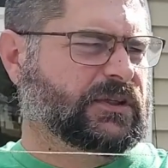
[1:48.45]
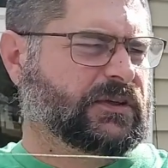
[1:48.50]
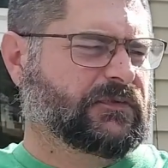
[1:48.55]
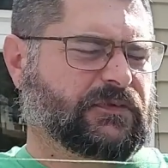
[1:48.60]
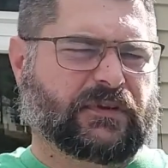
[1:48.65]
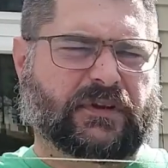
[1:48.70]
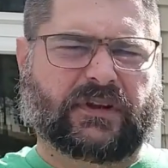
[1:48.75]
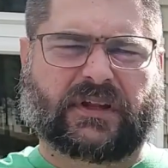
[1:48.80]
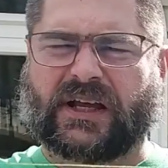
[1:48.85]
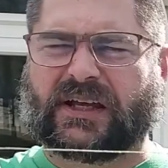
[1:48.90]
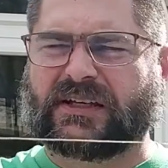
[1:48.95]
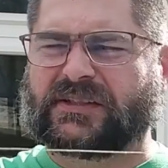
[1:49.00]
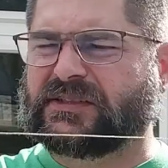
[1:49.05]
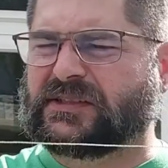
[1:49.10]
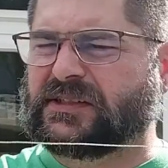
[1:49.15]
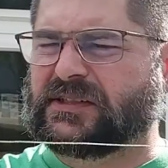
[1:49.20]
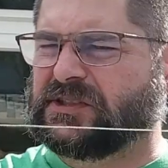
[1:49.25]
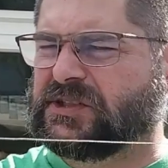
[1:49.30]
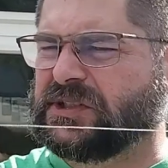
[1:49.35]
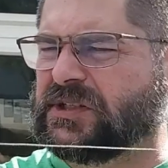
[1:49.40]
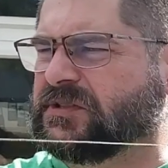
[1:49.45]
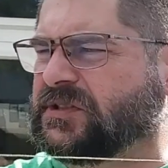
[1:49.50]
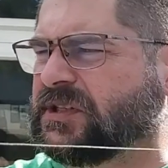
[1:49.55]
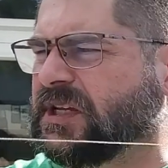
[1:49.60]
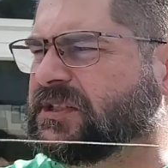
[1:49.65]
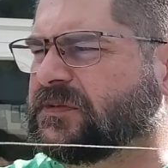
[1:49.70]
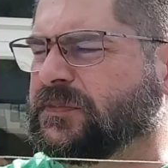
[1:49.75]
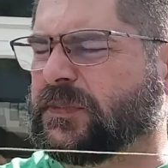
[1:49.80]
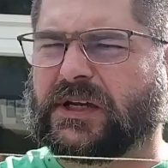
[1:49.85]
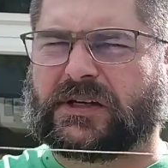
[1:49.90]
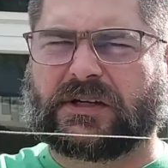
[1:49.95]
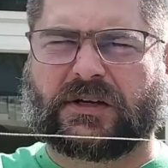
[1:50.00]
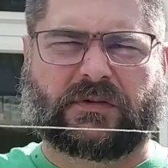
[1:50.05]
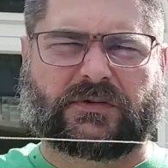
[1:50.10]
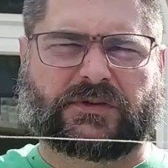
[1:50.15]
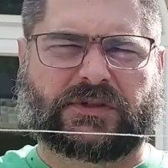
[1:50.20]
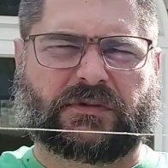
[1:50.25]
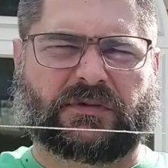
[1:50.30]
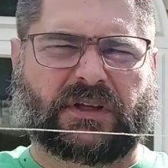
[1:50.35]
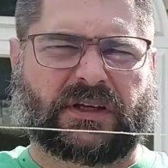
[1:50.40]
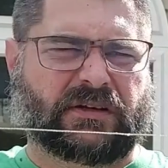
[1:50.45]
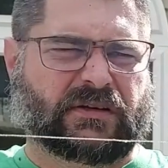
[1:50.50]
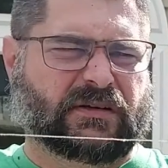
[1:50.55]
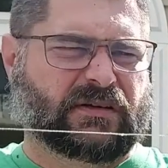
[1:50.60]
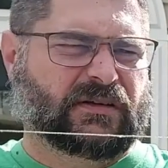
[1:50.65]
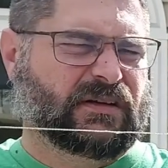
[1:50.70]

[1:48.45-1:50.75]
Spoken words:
for the last 6 years. That's my go-to leader.